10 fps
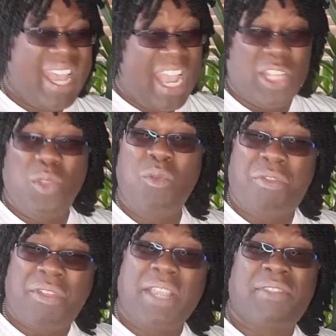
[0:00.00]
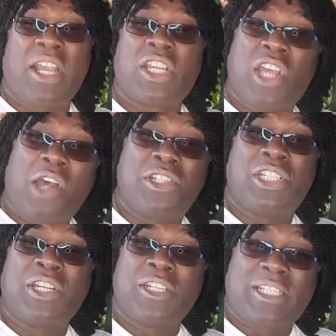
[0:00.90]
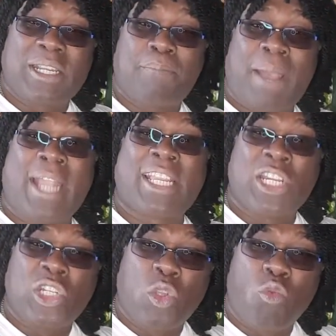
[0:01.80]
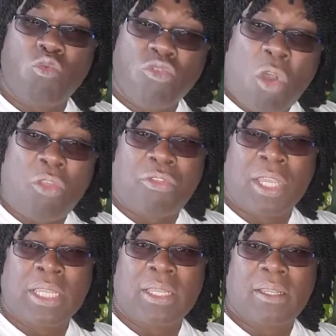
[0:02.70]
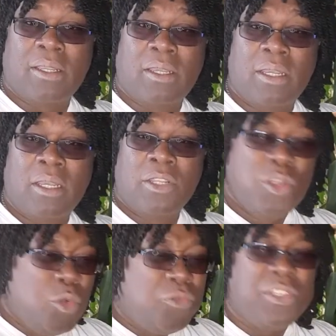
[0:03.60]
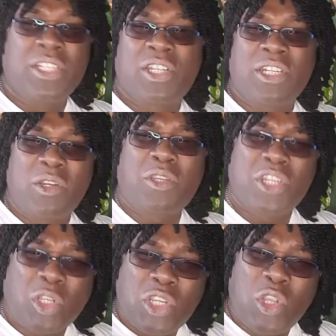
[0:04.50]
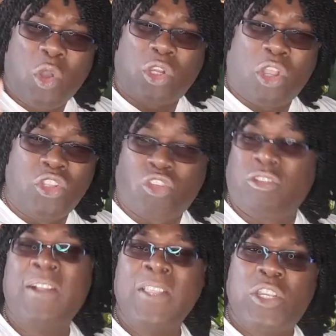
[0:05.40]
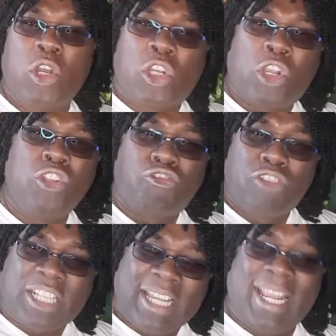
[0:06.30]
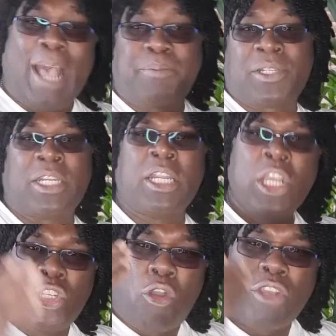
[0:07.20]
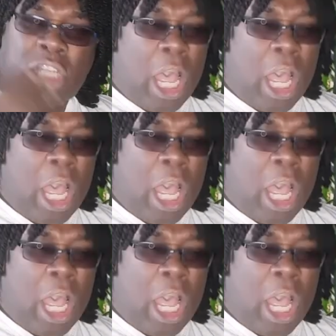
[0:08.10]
And you think that God is going to sit back and do nothing. You think it's going to... Look at your country. Your country's collapsing. Your